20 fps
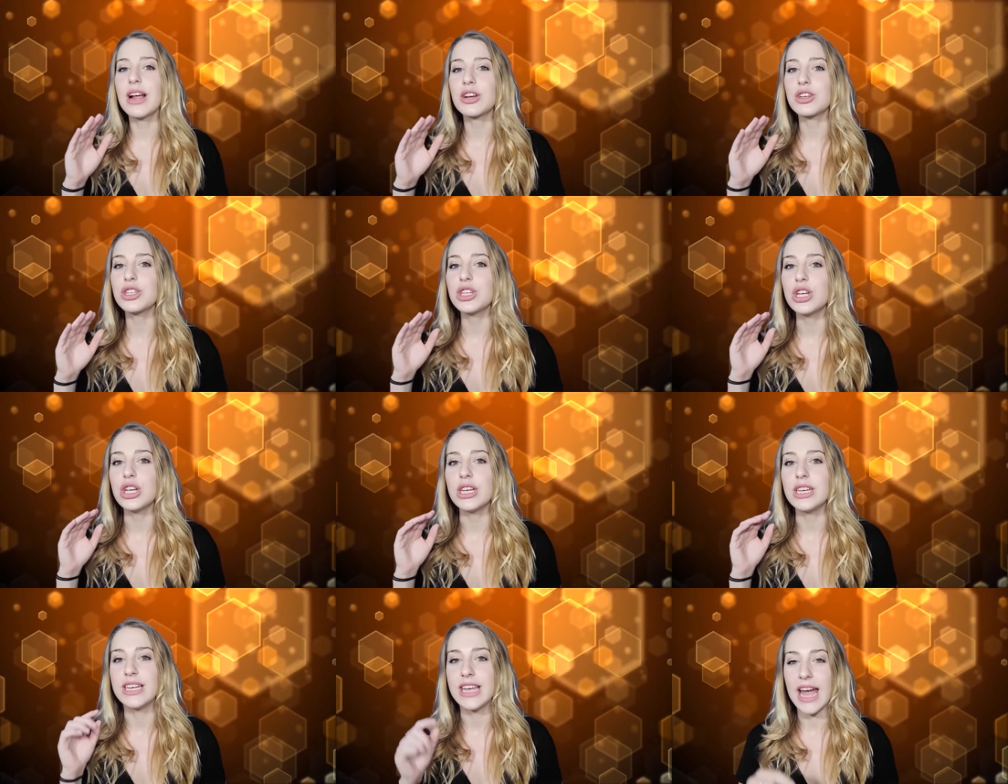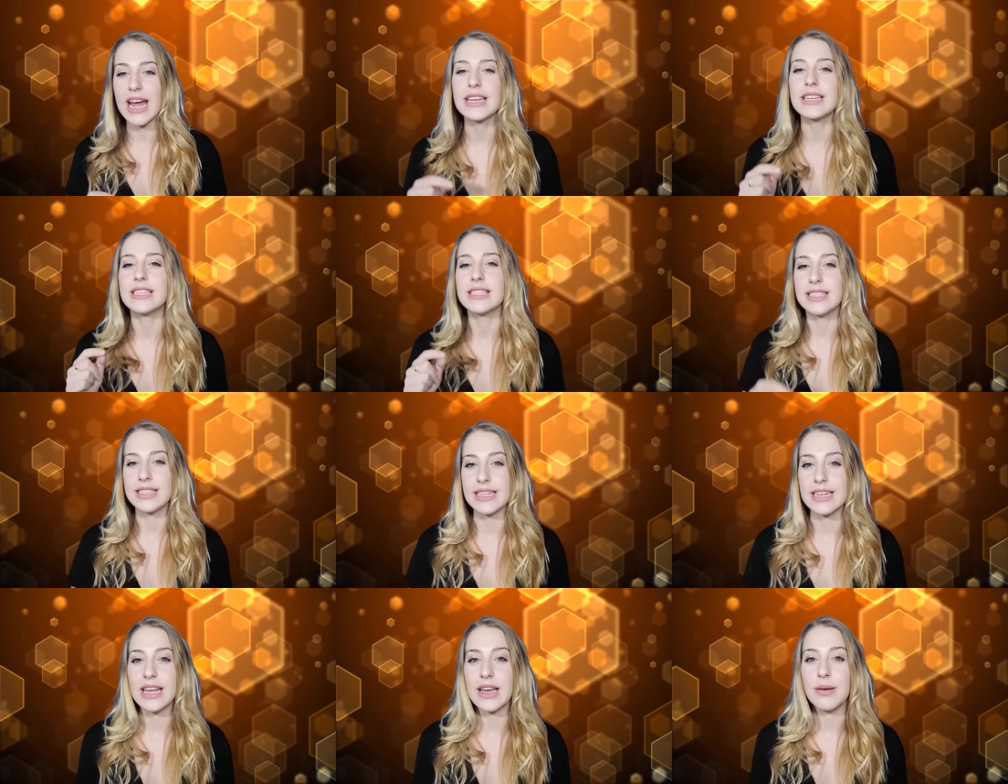actually get to
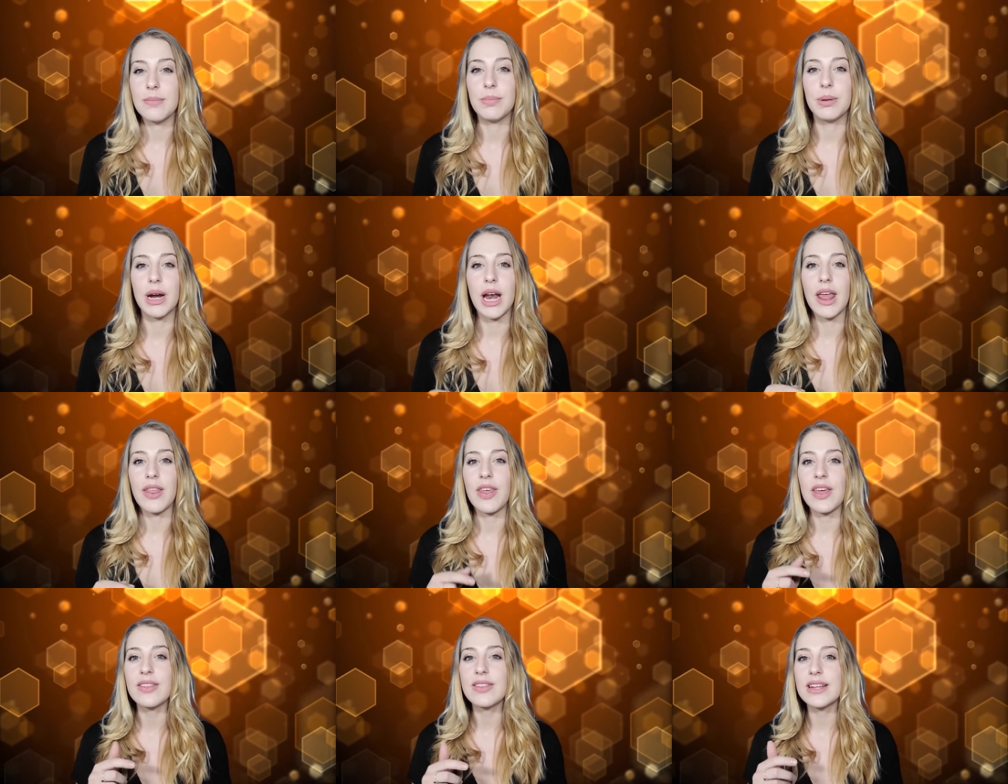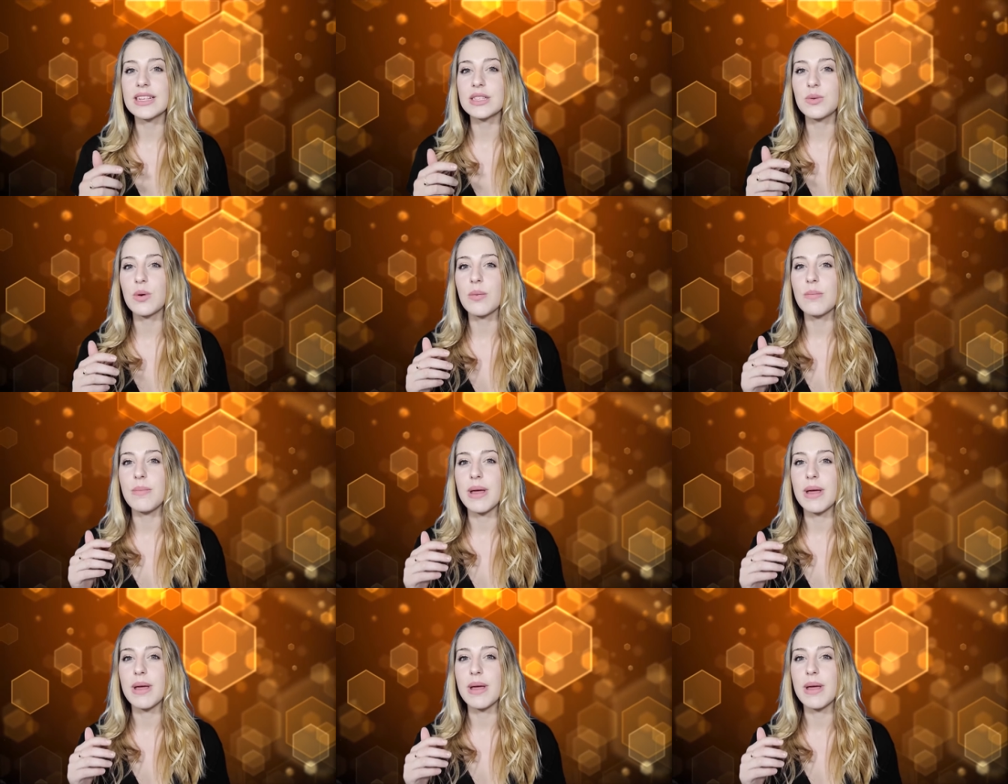see it, but I think that's what